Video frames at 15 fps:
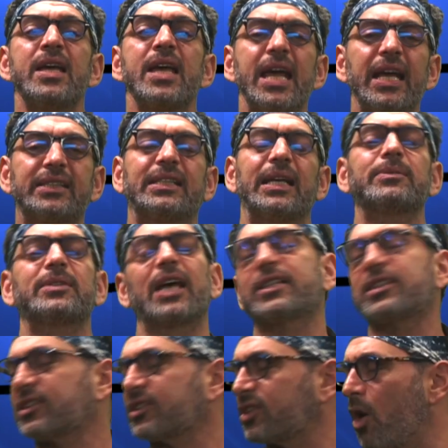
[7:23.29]
It seems like
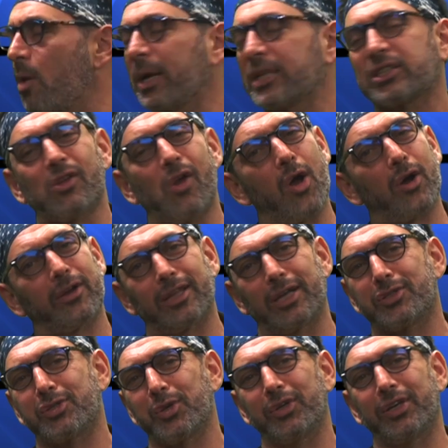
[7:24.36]
so much longer than
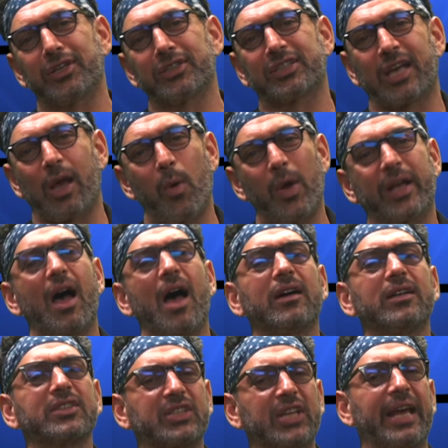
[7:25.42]
2 years ago when
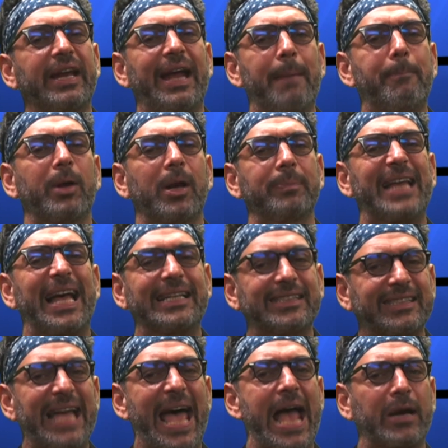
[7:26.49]
Kyle Shanahan put up that
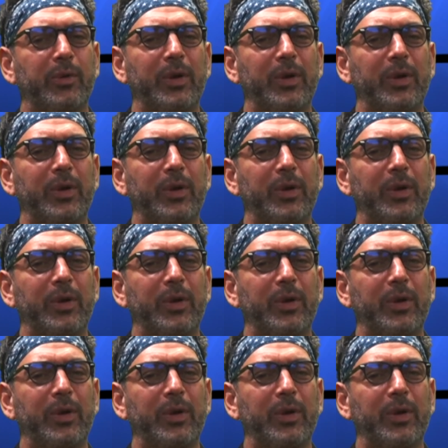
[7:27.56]
staggering